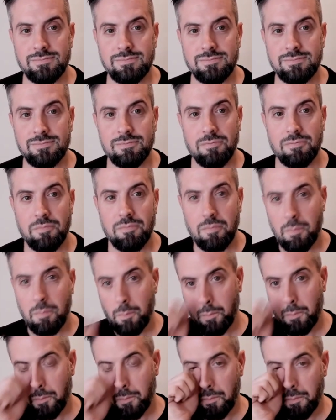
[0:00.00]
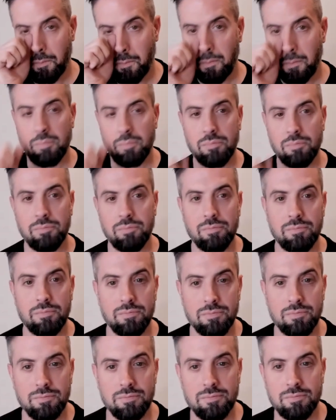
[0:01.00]

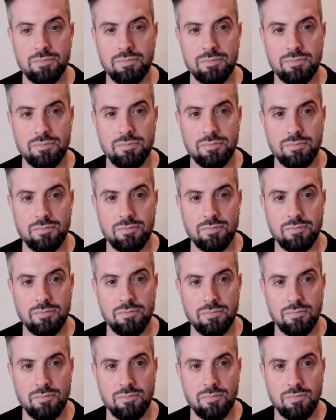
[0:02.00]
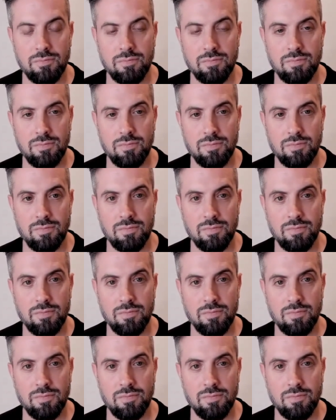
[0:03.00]
The person shown says nothing.